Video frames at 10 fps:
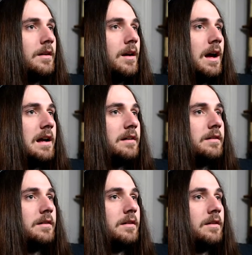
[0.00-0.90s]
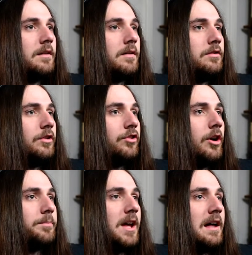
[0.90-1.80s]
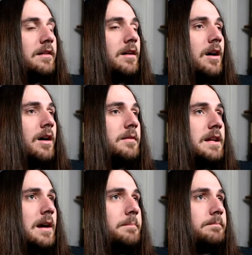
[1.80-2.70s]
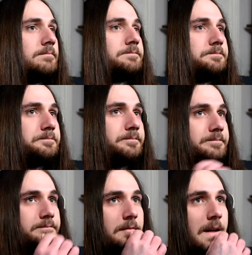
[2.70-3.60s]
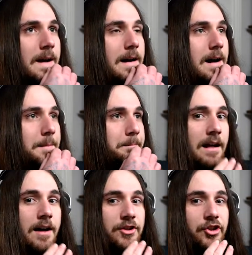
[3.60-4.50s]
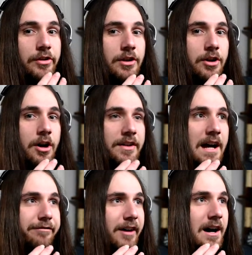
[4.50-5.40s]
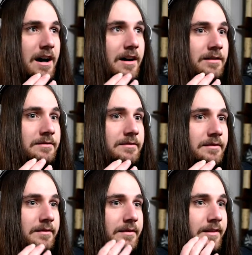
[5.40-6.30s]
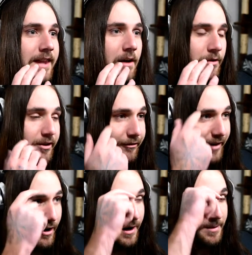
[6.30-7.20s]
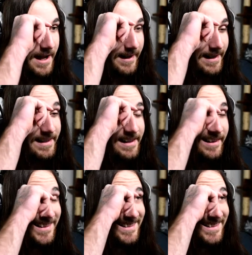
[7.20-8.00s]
Hey, you stop that. Yep. I shouldn't have gone that far. That was a very bad idea.